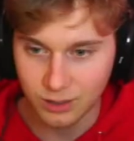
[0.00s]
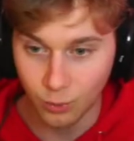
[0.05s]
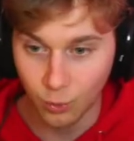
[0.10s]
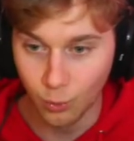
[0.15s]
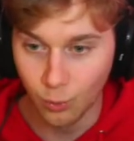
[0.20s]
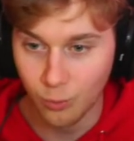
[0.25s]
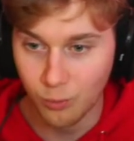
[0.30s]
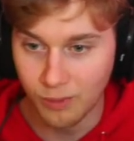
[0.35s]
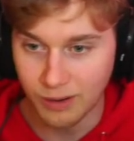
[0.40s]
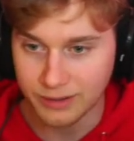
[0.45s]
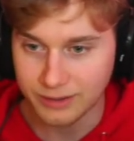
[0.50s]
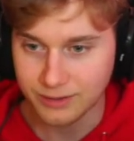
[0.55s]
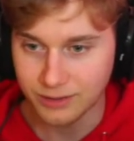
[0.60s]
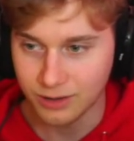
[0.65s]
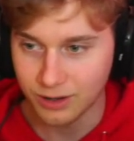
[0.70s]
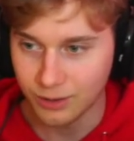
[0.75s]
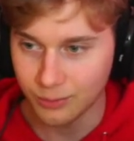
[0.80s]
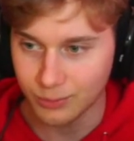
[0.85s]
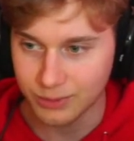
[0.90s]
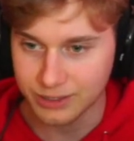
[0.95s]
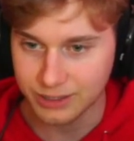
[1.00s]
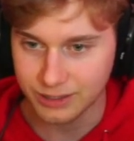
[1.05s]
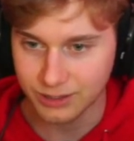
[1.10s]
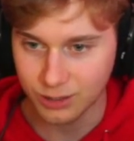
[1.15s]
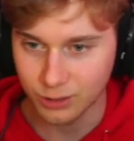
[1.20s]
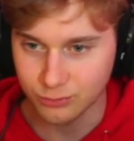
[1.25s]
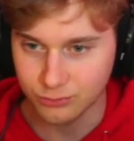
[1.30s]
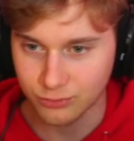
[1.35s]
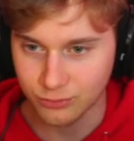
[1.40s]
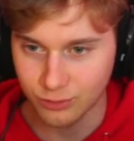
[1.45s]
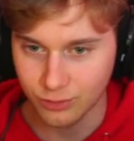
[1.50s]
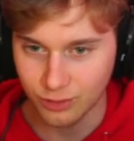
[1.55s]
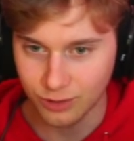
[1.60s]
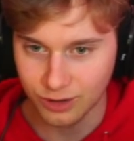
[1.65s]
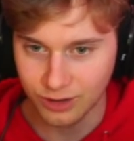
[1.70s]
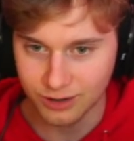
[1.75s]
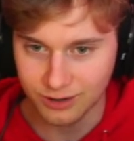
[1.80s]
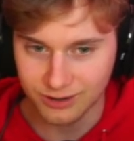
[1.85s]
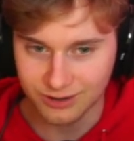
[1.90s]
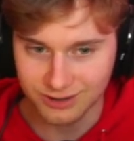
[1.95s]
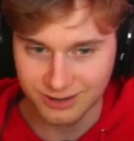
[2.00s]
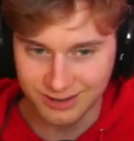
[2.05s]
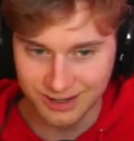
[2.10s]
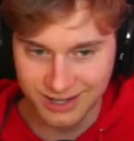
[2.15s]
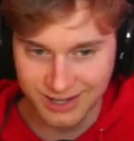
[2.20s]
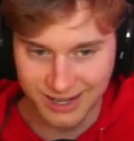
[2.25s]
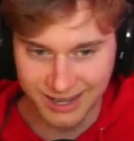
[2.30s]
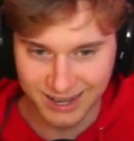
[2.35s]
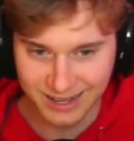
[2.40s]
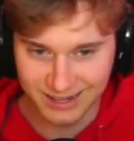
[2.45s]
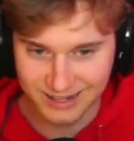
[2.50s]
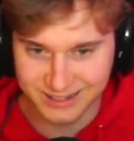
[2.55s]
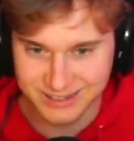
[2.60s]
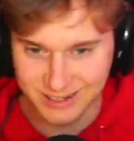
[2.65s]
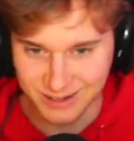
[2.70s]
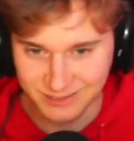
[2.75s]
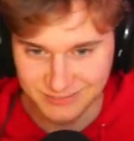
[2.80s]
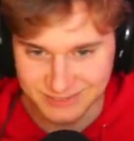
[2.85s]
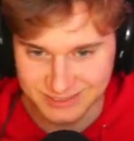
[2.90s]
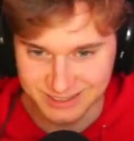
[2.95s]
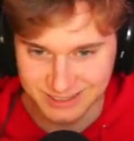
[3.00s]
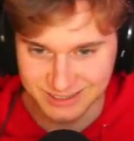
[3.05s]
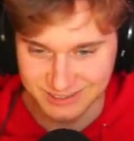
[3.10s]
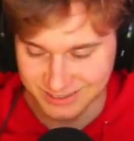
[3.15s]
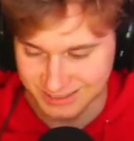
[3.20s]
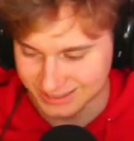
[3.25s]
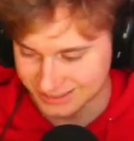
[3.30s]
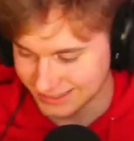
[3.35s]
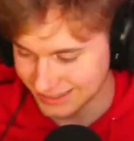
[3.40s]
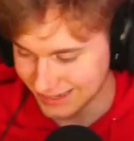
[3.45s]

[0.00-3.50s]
oh my god, we can go for a helicopter. Look at